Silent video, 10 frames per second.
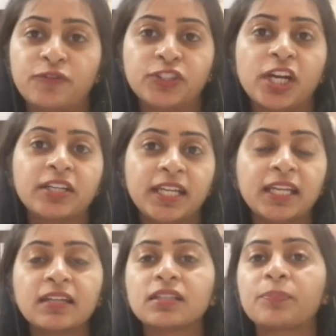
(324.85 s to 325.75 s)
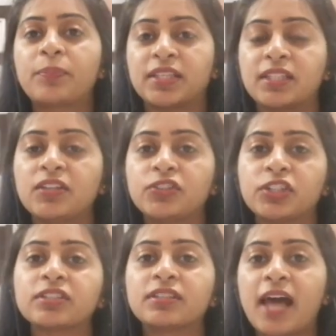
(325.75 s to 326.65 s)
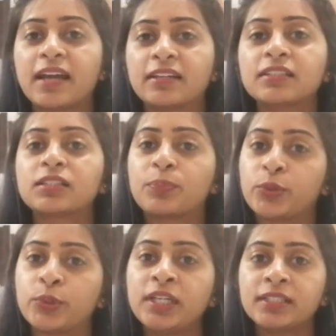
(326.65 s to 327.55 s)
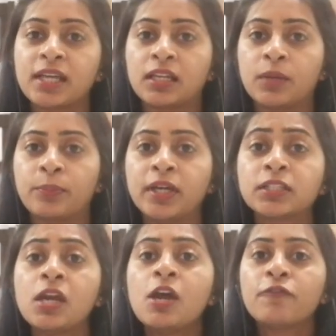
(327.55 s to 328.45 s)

which are taking the passengers, that is the proteins and lipids,